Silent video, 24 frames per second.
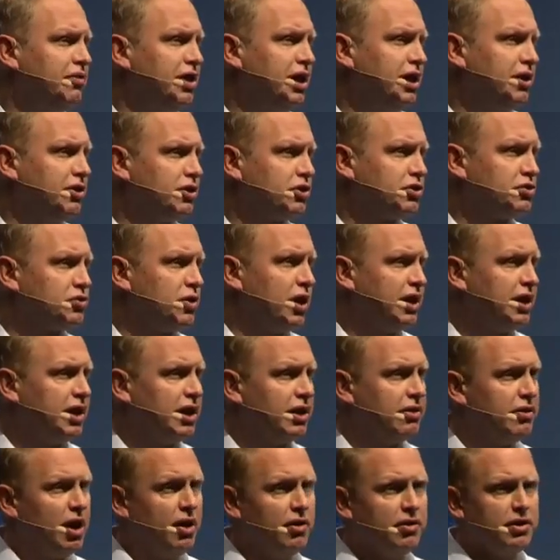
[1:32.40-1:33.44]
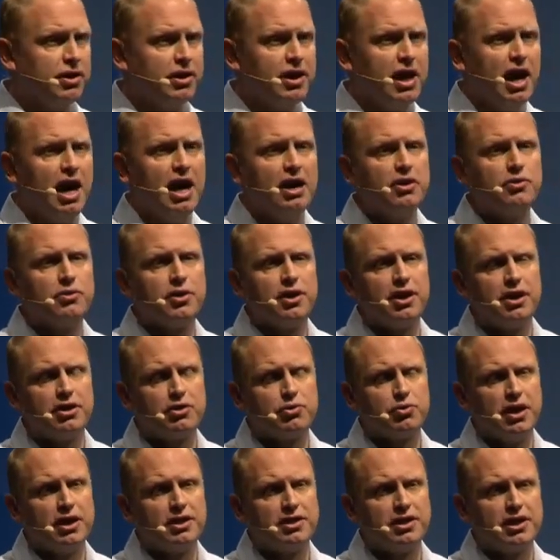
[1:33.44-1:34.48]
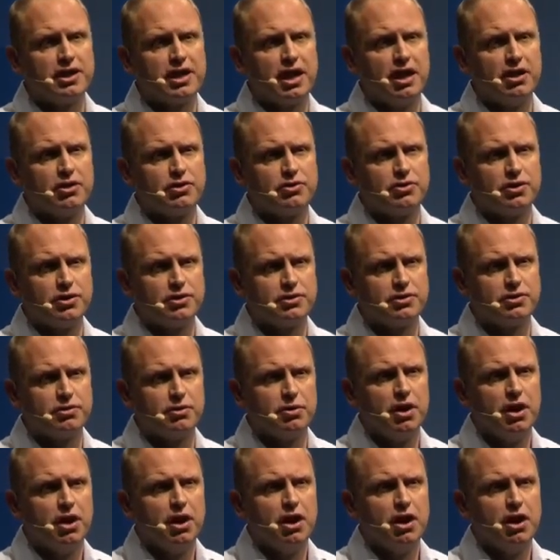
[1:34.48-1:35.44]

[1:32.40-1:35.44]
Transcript: vehicles running around in one hundred twenty countries,